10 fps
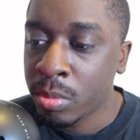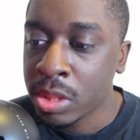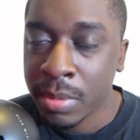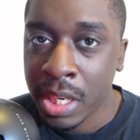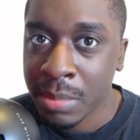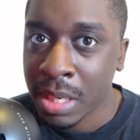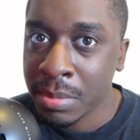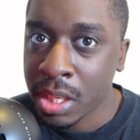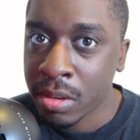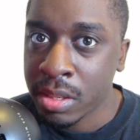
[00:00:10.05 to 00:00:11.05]
What's up, guys? My name
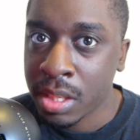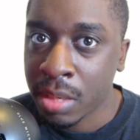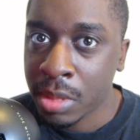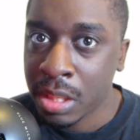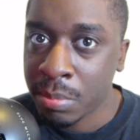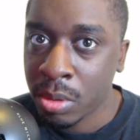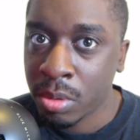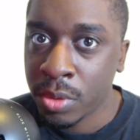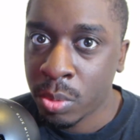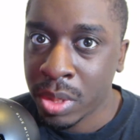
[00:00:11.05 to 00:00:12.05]
is Aaron. Today I'm going to be
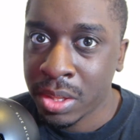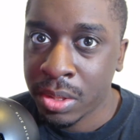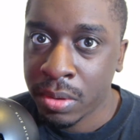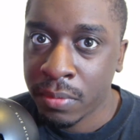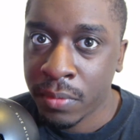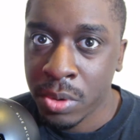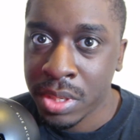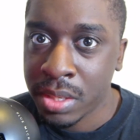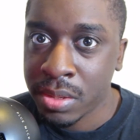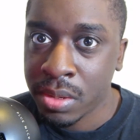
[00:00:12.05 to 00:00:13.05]
reviewing the first
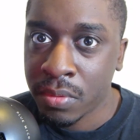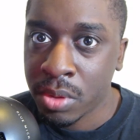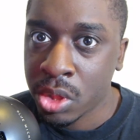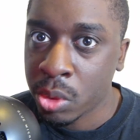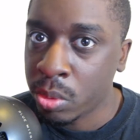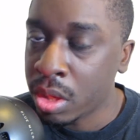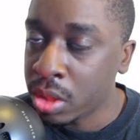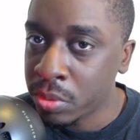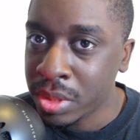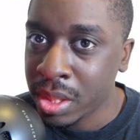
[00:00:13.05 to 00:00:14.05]
season of the show
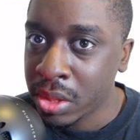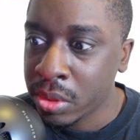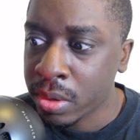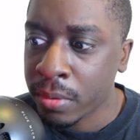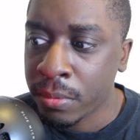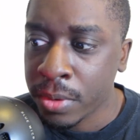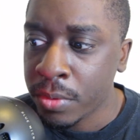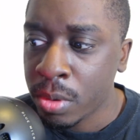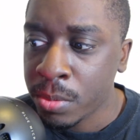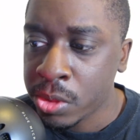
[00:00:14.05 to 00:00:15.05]
Alone Together, a
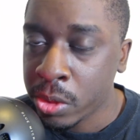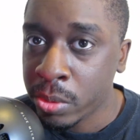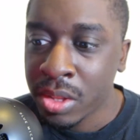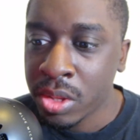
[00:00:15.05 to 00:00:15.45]
Freeform show.